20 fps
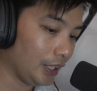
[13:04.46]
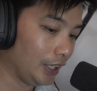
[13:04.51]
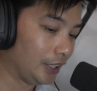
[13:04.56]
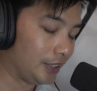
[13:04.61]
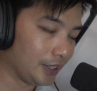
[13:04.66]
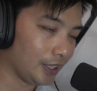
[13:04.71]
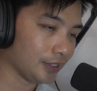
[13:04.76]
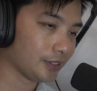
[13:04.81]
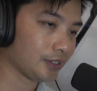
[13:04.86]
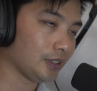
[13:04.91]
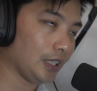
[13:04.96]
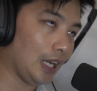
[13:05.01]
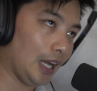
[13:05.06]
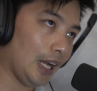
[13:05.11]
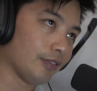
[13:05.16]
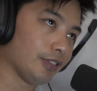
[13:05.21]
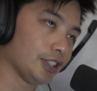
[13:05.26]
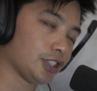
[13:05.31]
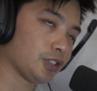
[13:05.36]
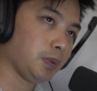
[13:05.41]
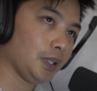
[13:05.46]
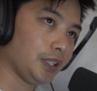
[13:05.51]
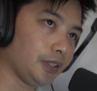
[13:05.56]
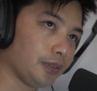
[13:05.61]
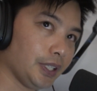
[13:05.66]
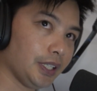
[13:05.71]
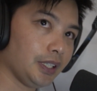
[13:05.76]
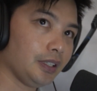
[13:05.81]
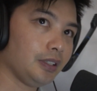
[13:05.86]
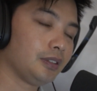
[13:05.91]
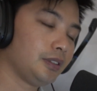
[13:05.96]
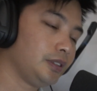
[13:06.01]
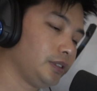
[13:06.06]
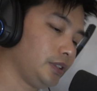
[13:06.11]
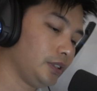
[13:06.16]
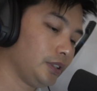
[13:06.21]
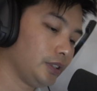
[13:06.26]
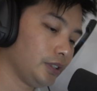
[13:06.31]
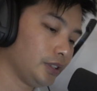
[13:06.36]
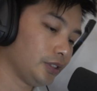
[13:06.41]
it doesn't have a split ring,
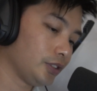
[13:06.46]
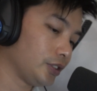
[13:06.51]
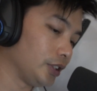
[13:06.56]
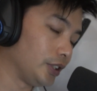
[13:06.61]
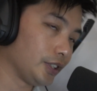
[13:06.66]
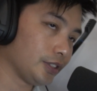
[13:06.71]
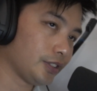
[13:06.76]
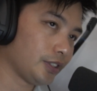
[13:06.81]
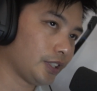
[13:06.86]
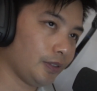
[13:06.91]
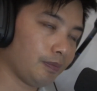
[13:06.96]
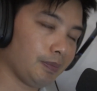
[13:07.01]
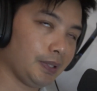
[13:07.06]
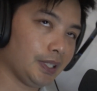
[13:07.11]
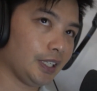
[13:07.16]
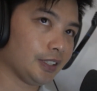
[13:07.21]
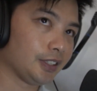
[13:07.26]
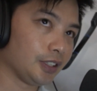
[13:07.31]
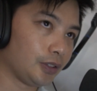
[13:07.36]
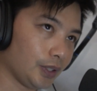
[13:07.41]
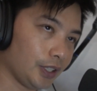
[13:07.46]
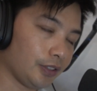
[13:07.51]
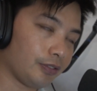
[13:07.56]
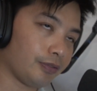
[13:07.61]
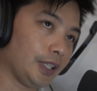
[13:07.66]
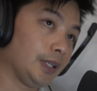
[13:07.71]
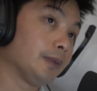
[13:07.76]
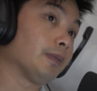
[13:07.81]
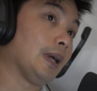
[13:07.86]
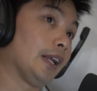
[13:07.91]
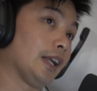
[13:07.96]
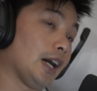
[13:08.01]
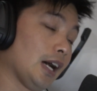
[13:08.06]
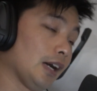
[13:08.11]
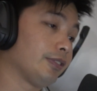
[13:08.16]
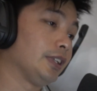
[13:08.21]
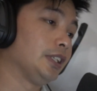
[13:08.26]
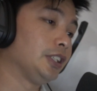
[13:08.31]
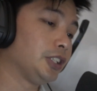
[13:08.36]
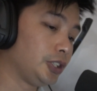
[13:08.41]
so it doesn't give me that degree of freedom, and I
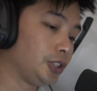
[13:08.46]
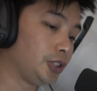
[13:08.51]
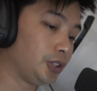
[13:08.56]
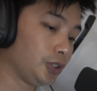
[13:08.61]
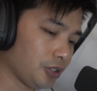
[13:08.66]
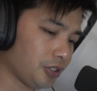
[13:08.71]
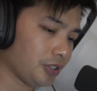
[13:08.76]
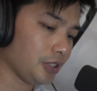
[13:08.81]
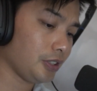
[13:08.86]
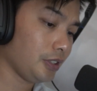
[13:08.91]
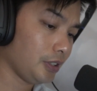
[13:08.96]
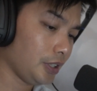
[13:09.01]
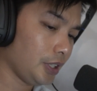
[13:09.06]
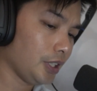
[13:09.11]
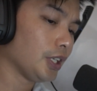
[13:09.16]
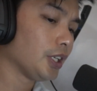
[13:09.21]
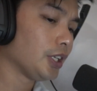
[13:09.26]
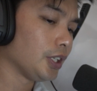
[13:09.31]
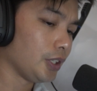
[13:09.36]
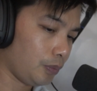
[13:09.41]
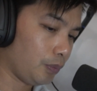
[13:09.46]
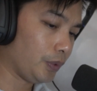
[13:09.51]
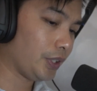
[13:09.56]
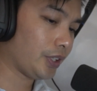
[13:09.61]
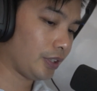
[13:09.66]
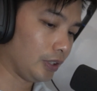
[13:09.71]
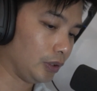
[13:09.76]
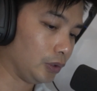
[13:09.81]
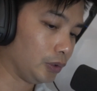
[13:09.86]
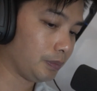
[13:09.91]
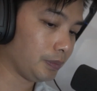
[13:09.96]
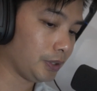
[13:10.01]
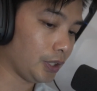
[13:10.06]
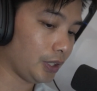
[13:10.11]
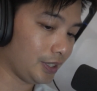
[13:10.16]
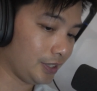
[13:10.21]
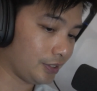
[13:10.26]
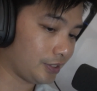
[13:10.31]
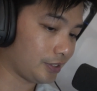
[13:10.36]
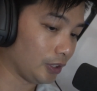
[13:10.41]
have to introduce it with the loop
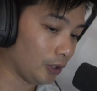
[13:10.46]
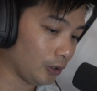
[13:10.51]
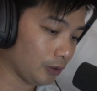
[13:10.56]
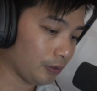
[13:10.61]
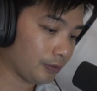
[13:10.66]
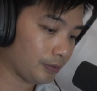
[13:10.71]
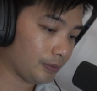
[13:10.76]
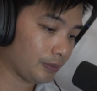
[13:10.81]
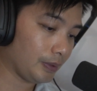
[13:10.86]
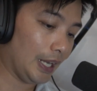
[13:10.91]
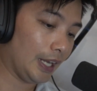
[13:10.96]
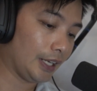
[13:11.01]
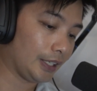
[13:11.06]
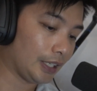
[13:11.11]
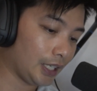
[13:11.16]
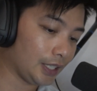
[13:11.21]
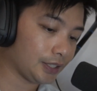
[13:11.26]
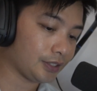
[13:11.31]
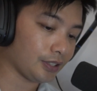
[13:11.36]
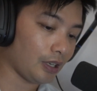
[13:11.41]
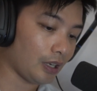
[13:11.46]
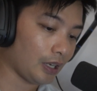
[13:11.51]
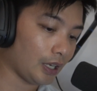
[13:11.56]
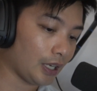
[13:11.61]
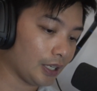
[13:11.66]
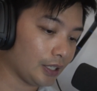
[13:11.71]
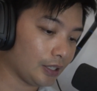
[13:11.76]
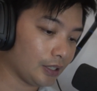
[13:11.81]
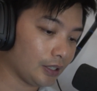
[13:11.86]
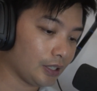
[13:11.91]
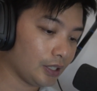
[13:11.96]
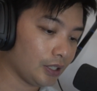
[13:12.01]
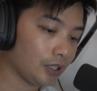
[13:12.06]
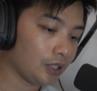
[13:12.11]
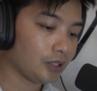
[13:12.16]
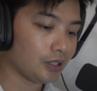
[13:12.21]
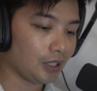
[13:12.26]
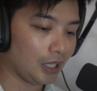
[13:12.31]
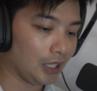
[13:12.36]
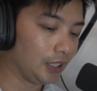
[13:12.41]
knot itself, and I tie
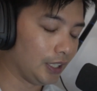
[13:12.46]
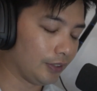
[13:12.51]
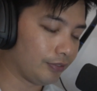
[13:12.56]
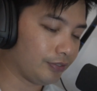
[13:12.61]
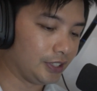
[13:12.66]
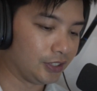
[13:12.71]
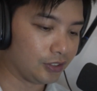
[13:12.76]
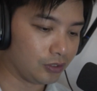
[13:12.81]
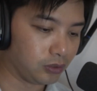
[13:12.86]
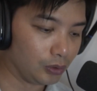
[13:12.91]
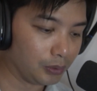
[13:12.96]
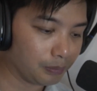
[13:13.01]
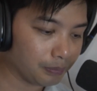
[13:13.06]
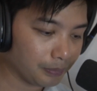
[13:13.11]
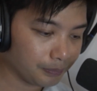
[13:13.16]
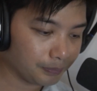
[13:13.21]
a lefty's loop.